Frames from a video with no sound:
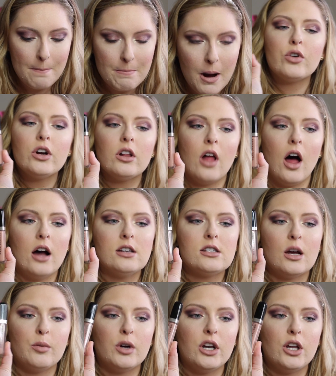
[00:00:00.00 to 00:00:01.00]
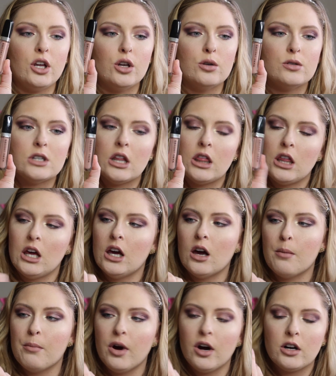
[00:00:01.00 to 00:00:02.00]
For gloss, I'm going to use the
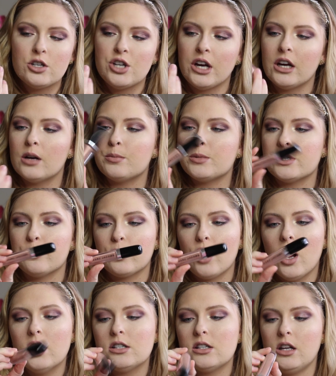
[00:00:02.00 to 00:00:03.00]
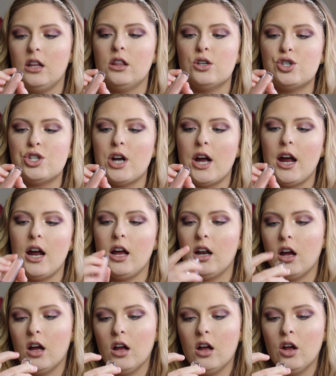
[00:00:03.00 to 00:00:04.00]
Marc Jacobs lip gloss in the
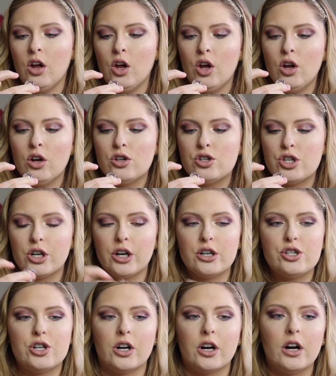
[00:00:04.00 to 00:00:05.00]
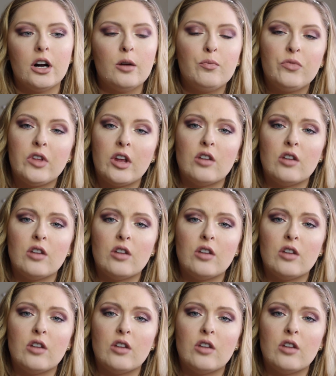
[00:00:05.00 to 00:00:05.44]
shade Sugar Sugar.